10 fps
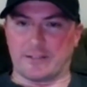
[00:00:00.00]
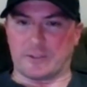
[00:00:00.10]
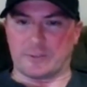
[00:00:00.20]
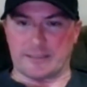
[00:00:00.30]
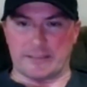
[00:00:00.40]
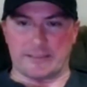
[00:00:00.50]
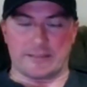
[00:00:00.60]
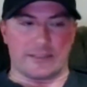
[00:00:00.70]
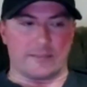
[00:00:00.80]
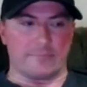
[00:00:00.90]
correctly.
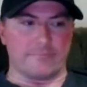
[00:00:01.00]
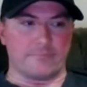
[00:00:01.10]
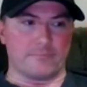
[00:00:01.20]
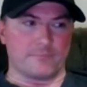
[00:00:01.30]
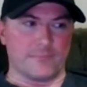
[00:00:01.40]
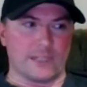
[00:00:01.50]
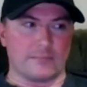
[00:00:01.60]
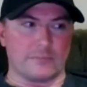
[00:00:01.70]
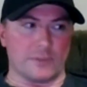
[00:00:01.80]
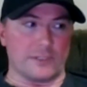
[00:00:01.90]
Um,
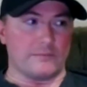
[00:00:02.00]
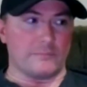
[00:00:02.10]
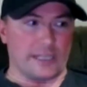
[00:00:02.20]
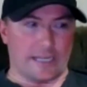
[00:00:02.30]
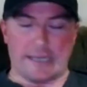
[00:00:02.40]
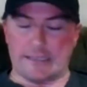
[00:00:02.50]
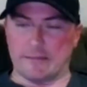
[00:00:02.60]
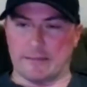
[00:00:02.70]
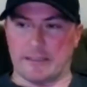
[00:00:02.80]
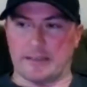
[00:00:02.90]
but we but I got it,
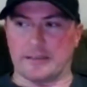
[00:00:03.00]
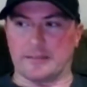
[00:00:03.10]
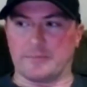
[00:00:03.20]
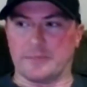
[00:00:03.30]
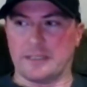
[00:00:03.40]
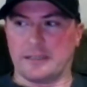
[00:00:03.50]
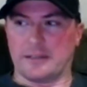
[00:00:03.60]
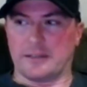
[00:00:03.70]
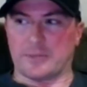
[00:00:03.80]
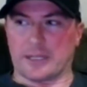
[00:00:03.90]
and uh,
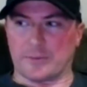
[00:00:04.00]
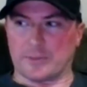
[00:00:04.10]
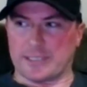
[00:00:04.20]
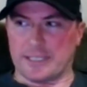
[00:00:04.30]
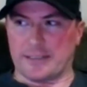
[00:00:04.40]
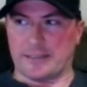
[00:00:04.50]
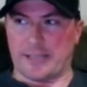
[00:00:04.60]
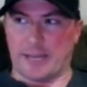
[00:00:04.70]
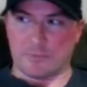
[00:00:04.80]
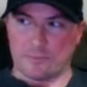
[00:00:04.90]
the record was set in
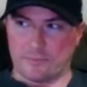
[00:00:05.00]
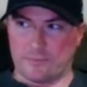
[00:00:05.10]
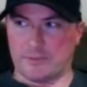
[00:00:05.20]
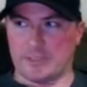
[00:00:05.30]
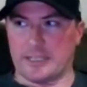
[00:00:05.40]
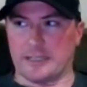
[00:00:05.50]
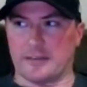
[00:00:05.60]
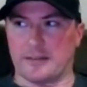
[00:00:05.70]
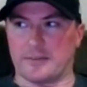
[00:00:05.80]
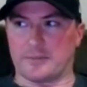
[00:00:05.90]
April,
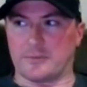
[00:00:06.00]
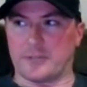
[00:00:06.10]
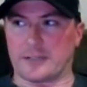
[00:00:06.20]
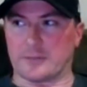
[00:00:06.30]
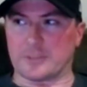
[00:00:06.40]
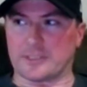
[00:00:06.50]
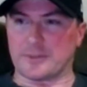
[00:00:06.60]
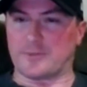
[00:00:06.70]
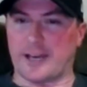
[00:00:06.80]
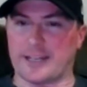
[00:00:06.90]
and the record was
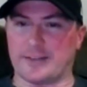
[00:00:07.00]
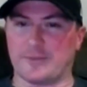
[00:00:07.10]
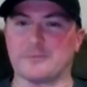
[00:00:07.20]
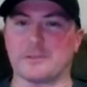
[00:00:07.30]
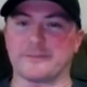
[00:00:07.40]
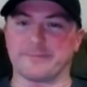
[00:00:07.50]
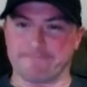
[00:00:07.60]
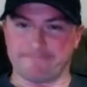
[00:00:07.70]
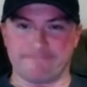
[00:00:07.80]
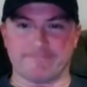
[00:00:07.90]
certified in November
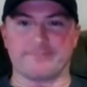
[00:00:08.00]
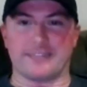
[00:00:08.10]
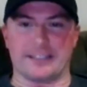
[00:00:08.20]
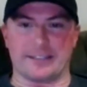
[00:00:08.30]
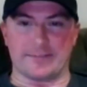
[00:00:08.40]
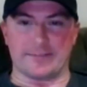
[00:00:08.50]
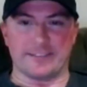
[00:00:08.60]
that year. Oh,